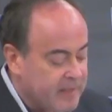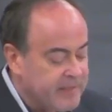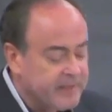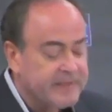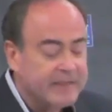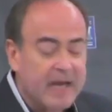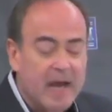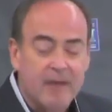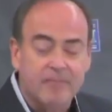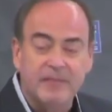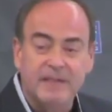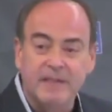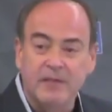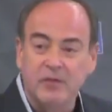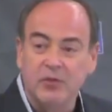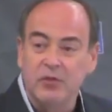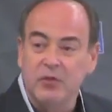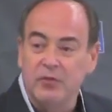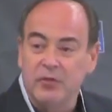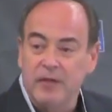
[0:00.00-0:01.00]
it is
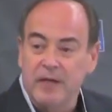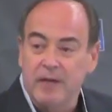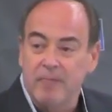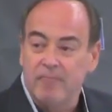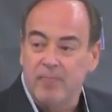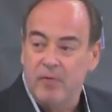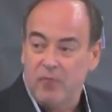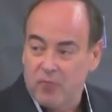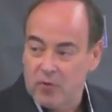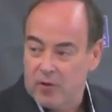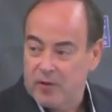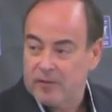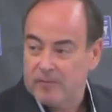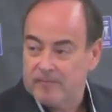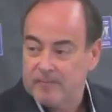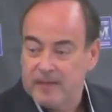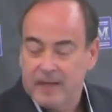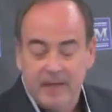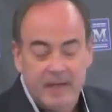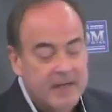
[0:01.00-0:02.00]
absolutely
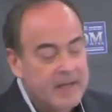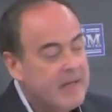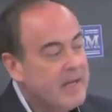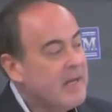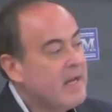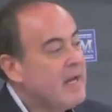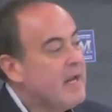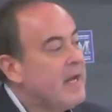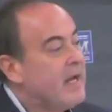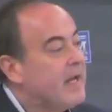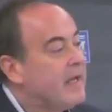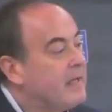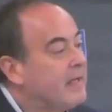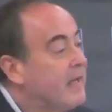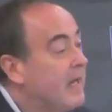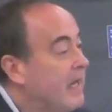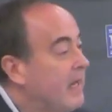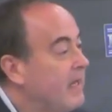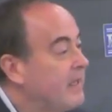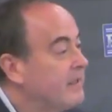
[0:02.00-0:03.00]
important in
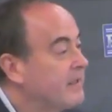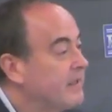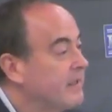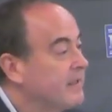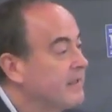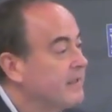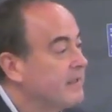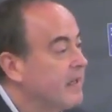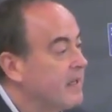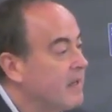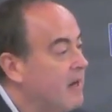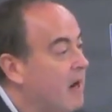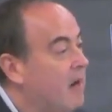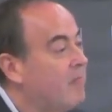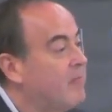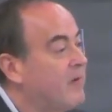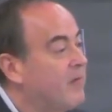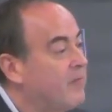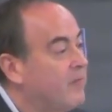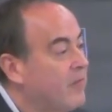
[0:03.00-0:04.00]
cases that
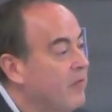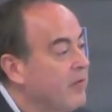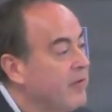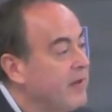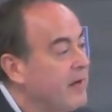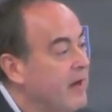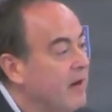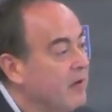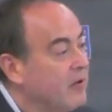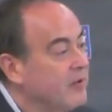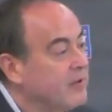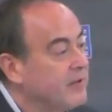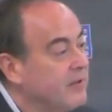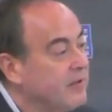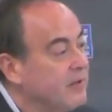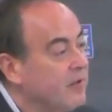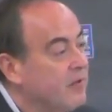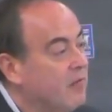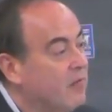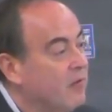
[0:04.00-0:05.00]
come before the
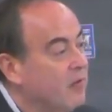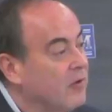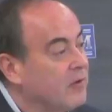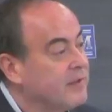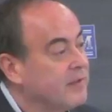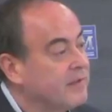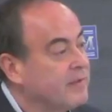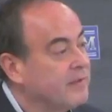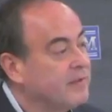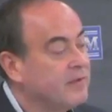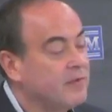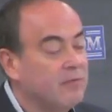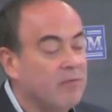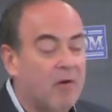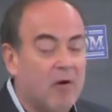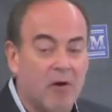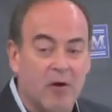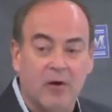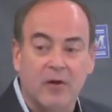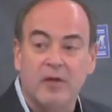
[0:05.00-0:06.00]
Arizona courts to
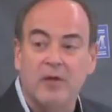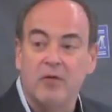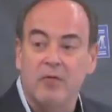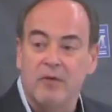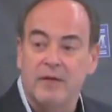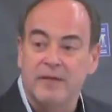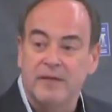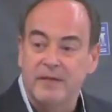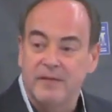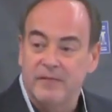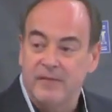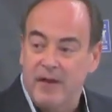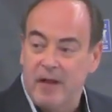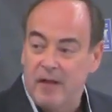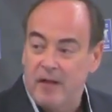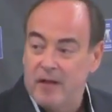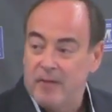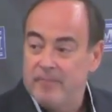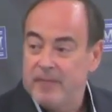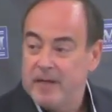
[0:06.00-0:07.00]
argue and
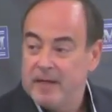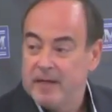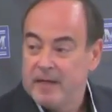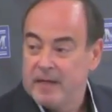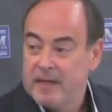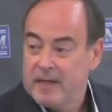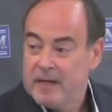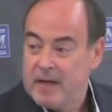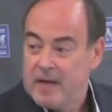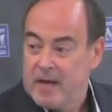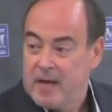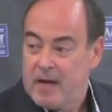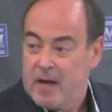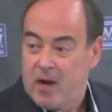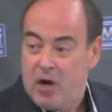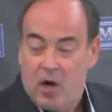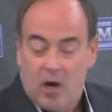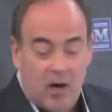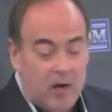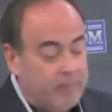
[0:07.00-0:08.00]
develop
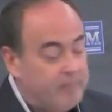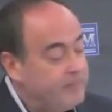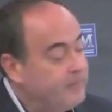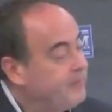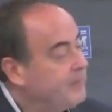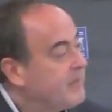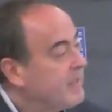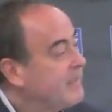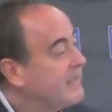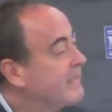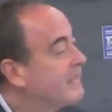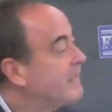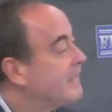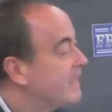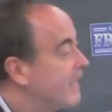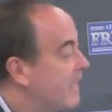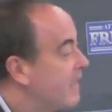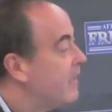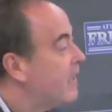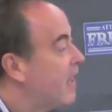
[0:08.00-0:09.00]

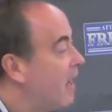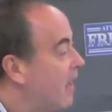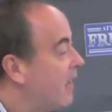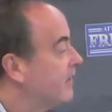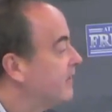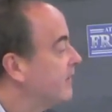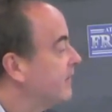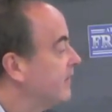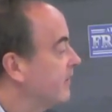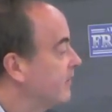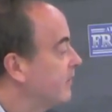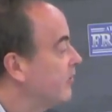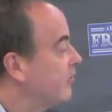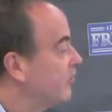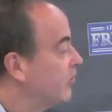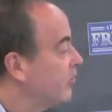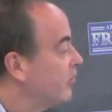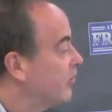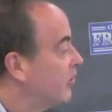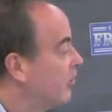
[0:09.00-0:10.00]
state
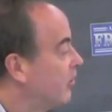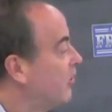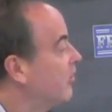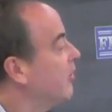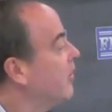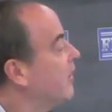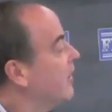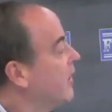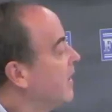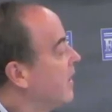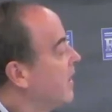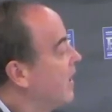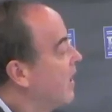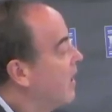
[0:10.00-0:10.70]
constitutional